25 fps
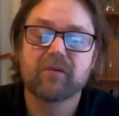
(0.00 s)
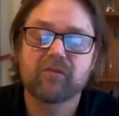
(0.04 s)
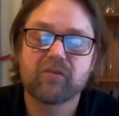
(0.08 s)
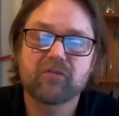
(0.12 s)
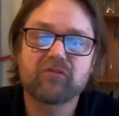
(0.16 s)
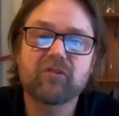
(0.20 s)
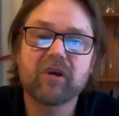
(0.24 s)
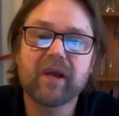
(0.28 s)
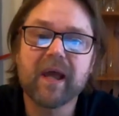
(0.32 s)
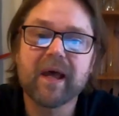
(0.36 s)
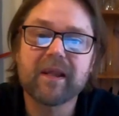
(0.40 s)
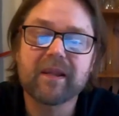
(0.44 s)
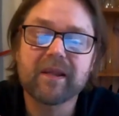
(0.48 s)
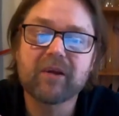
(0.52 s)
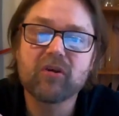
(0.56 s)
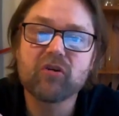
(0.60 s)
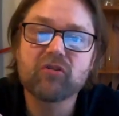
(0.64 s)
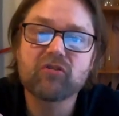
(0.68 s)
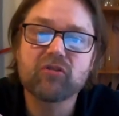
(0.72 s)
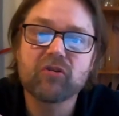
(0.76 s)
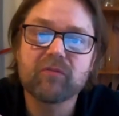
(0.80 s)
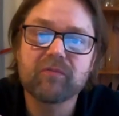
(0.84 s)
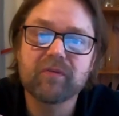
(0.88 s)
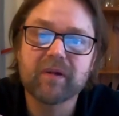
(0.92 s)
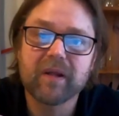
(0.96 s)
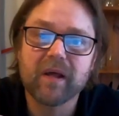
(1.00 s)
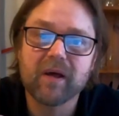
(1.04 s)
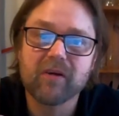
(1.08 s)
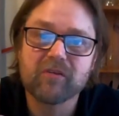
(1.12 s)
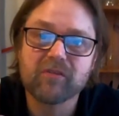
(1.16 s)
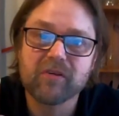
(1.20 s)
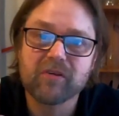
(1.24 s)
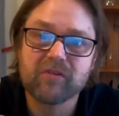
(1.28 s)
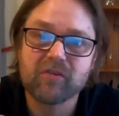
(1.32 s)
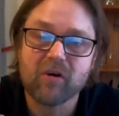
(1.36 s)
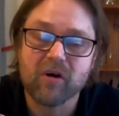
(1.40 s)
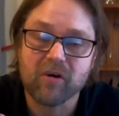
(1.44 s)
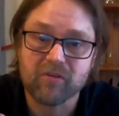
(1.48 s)
So check out the YouTube
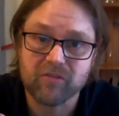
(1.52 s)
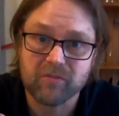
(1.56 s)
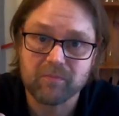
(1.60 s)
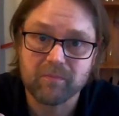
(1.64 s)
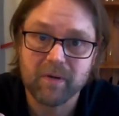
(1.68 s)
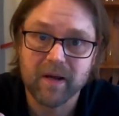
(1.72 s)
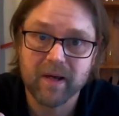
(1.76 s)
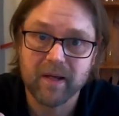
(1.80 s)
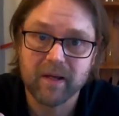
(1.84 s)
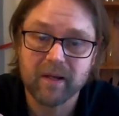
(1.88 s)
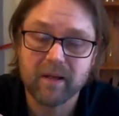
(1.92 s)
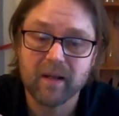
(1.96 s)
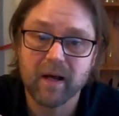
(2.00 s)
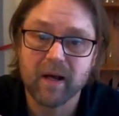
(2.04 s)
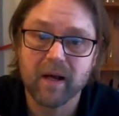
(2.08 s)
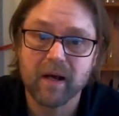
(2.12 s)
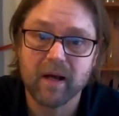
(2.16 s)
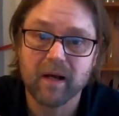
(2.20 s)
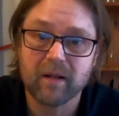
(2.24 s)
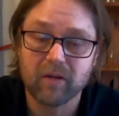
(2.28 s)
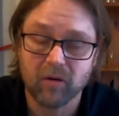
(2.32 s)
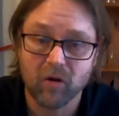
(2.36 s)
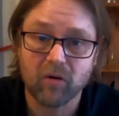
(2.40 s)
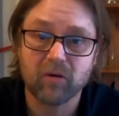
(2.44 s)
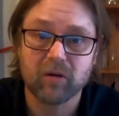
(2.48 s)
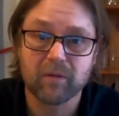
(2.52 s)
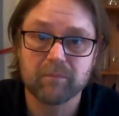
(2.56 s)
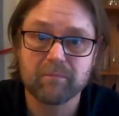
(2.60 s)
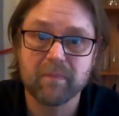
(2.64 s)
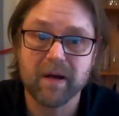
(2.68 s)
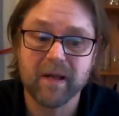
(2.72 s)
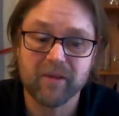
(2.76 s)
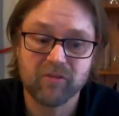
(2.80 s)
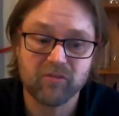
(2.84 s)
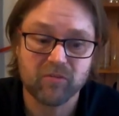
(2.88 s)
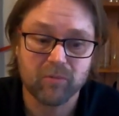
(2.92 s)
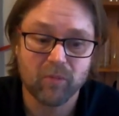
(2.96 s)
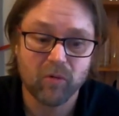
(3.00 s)
videos these guys have made. Uh, Lachlan
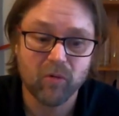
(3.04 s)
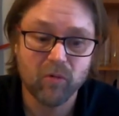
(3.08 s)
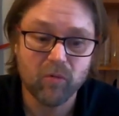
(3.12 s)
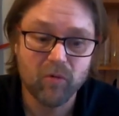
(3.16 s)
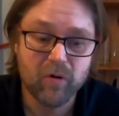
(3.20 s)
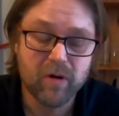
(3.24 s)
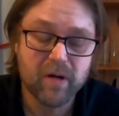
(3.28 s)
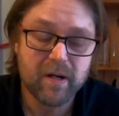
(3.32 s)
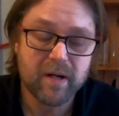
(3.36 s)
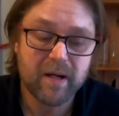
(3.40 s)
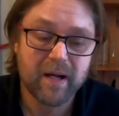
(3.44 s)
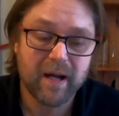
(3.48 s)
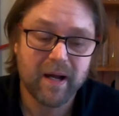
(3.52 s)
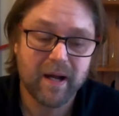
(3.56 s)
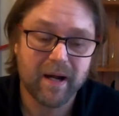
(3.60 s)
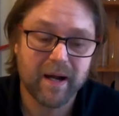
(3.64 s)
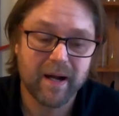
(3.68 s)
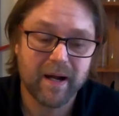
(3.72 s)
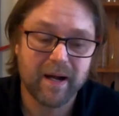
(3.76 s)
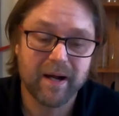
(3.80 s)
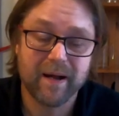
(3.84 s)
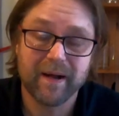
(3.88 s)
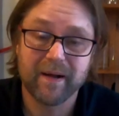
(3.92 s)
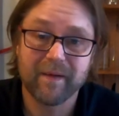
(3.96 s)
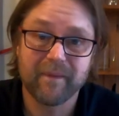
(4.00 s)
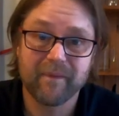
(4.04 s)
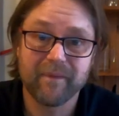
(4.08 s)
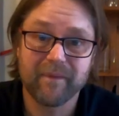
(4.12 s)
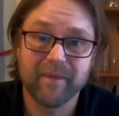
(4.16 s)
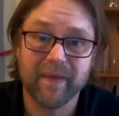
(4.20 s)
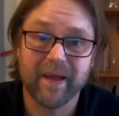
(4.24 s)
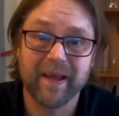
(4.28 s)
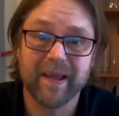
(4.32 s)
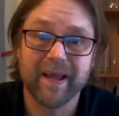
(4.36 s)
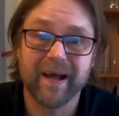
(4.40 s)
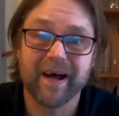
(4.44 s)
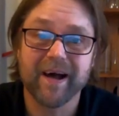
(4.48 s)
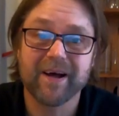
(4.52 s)
makes them all. Uh,
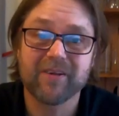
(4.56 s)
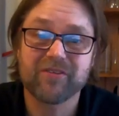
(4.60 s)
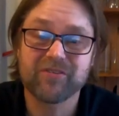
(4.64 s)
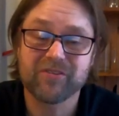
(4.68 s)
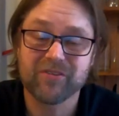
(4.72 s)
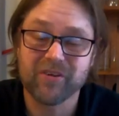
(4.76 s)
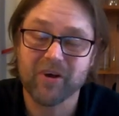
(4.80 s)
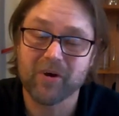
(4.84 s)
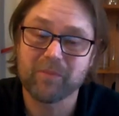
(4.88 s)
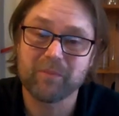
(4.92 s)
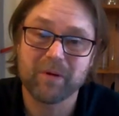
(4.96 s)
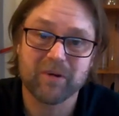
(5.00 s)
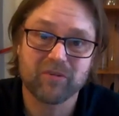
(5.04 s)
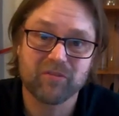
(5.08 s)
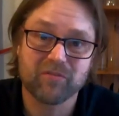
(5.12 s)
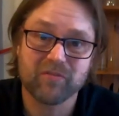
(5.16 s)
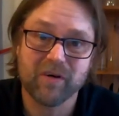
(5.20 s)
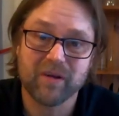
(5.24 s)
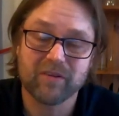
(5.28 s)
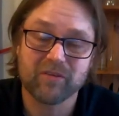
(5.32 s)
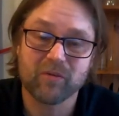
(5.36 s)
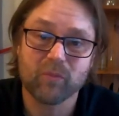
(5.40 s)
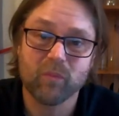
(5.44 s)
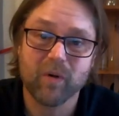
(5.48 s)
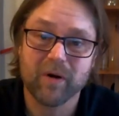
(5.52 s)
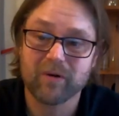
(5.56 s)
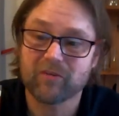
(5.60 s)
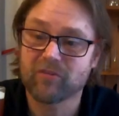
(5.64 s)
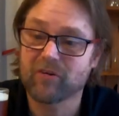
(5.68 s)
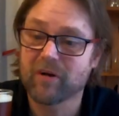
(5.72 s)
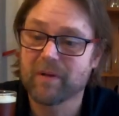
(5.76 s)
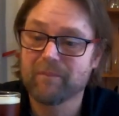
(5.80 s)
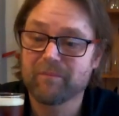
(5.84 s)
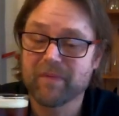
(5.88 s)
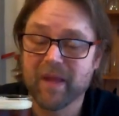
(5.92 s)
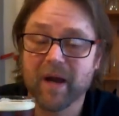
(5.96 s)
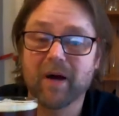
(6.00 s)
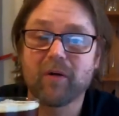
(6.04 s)
they are so much fun to
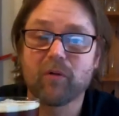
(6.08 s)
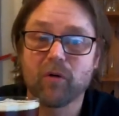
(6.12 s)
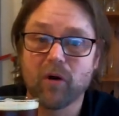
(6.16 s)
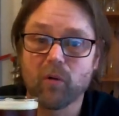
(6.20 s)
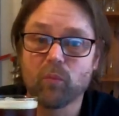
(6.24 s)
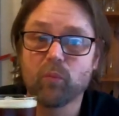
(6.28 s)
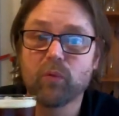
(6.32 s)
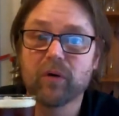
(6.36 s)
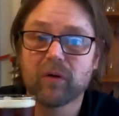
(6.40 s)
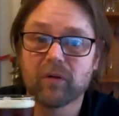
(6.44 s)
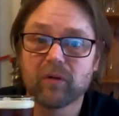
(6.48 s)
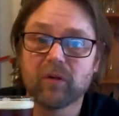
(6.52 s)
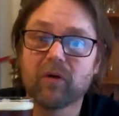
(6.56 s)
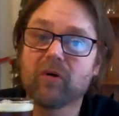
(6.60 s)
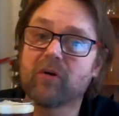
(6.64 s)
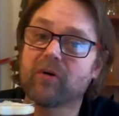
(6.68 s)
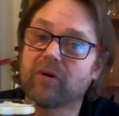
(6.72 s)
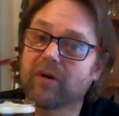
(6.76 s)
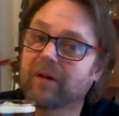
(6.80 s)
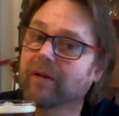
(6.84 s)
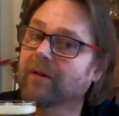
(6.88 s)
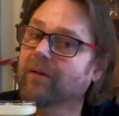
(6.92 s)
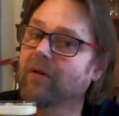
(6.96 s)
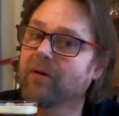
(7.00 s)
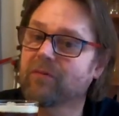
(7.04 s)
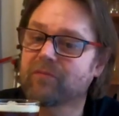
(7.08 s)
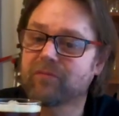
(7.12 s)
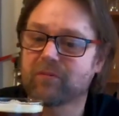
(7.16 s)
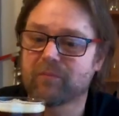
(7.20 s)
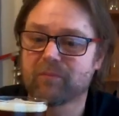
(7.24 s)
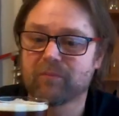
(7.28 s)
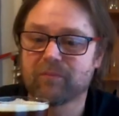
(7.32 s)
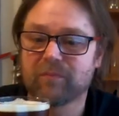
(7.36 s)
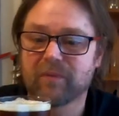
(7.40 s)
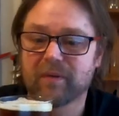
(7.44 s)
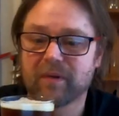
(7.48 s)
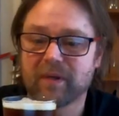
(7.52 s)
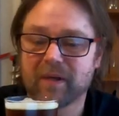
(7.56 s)
watch. Uh, we'll learn a lot
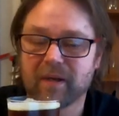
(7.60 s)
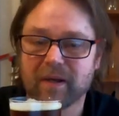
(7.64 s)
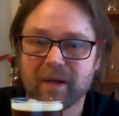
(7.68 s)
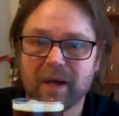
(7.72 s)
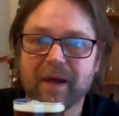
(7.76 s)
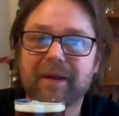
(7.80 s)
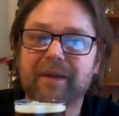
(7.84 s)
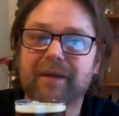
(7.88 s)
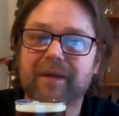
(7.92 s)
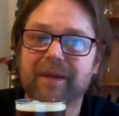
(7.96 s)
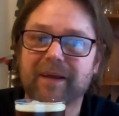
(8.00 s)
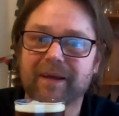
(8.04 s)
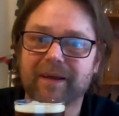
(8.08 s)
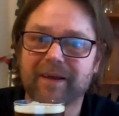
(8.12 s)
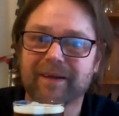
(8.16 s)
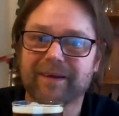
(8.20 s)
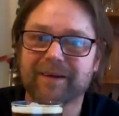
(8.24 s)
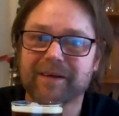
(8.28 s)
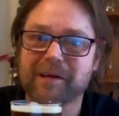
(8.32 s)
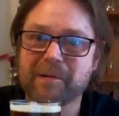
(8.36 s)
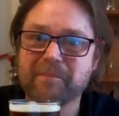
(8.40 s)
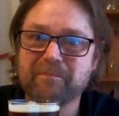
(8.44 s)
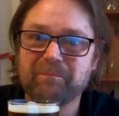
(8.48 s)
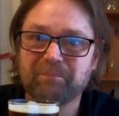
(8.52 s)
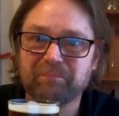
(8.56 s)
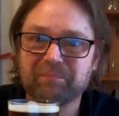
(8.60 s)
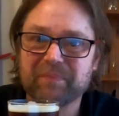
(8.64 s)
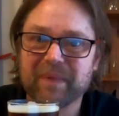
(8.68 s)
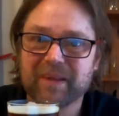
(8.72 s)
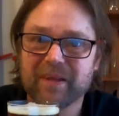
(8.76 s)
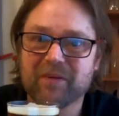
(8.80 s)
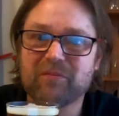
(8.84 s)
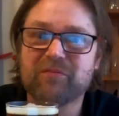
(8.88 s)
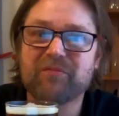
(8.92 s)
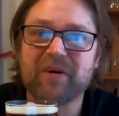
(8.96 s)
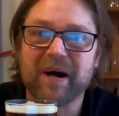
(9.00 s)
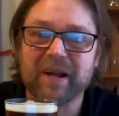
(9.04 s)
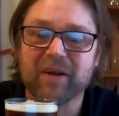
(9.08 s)
from the editing and the,
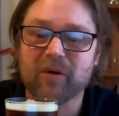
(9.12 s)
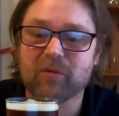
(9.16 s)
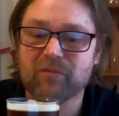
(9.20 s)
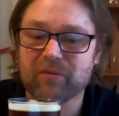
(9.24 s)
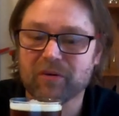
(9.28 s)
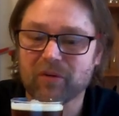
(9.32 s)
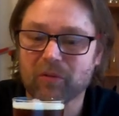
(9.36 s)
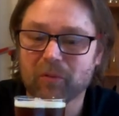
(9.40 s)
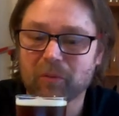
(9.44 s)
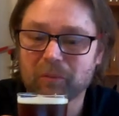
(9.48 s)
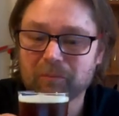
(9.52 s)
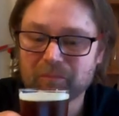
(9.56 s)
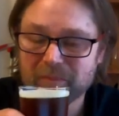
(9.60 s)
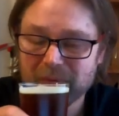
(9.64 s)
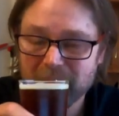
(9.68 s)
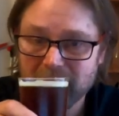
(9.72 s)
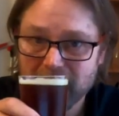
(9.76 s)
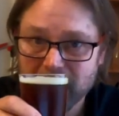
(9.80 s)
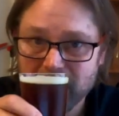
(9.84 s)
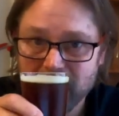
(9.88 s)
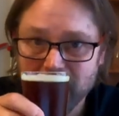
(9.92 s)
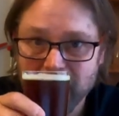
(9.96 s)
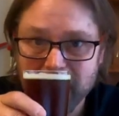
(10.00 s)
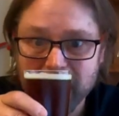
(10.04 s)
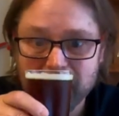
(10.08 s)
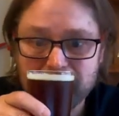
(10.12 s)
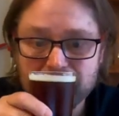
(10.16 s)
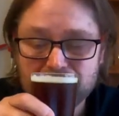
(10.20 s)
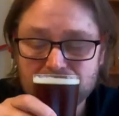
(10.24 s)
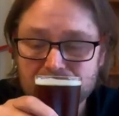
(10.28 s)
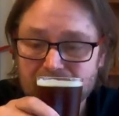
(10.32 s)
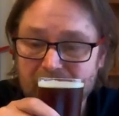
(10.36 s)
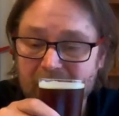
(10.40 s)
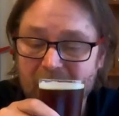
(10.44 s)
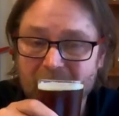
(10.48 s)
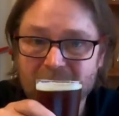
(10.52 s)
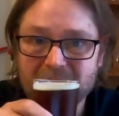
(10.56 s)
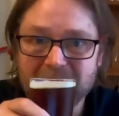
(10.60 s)
the fun of it all. Um,
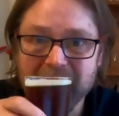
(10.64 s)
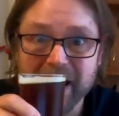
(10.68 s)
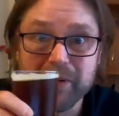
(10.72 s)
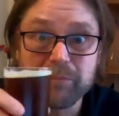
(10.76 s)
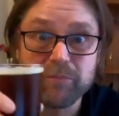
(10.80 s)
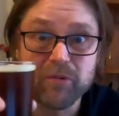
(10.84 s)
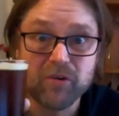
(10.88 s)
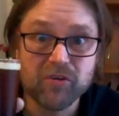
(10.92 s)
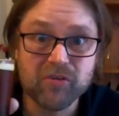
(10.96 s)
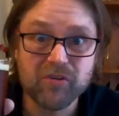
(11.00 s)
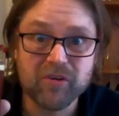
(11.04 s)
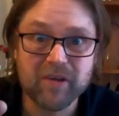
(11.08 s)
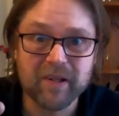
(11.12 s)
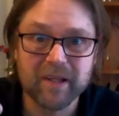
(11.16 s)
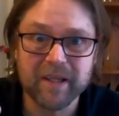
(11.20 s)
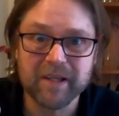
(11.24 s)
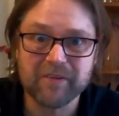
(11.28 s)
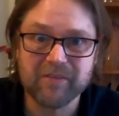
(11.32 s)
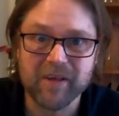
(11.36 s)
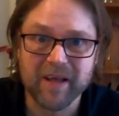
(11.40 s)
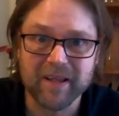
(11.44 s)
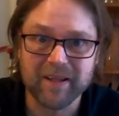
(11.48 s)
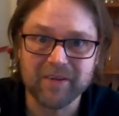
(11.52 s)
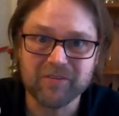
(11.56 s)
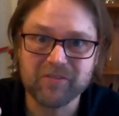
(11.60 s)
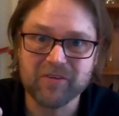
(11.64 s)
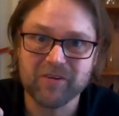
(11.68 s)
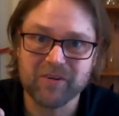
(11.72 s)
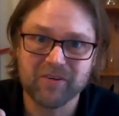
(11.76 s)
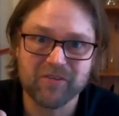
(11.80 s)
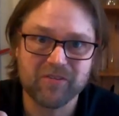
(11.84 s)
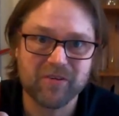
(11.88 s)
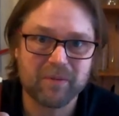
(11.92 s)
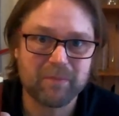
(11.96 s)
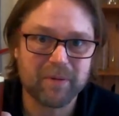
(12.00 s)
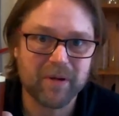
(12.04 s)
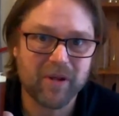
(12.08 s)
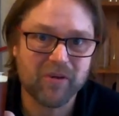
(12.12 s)
and musically
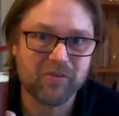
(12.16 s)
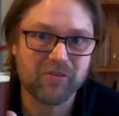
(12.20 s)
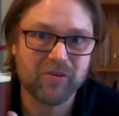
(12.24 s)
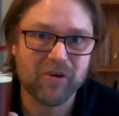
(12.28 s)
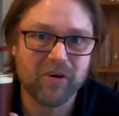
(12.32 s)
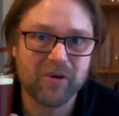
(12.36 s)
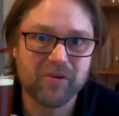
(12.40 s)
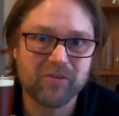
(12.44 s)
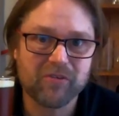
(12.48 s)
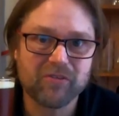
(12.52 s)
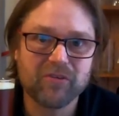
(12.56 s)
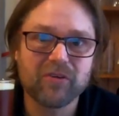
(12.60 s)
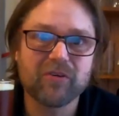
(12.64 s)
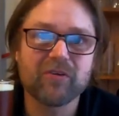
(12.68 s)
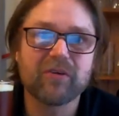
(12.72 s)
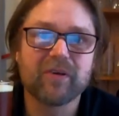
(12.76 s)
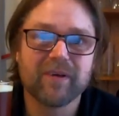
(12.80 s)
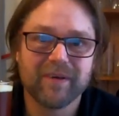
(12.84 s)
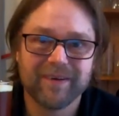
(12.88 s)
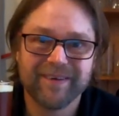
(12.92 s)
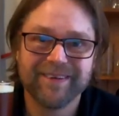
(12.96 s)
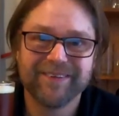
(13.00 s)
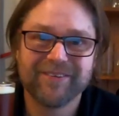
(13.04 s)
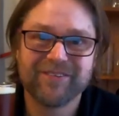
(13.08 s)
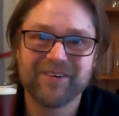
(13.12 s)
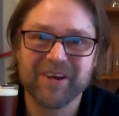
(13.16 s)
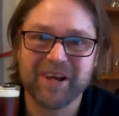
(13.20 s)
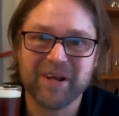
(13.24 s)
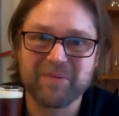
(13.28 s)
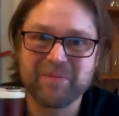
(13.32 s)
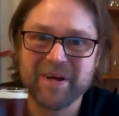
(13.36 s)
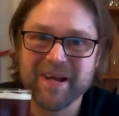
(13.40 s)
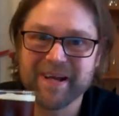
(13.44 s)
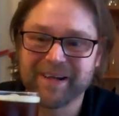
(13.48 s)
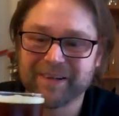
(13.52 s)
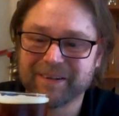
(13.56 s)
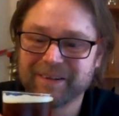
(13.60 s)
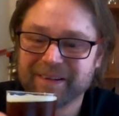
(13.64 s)
talented, some of those guys too. Check
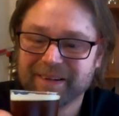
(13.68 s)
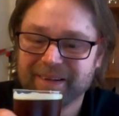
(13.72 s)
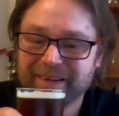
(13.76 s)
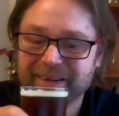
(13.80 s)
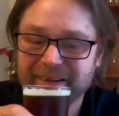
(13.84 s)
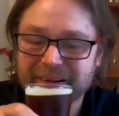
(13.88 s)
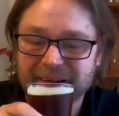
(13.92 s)
them out.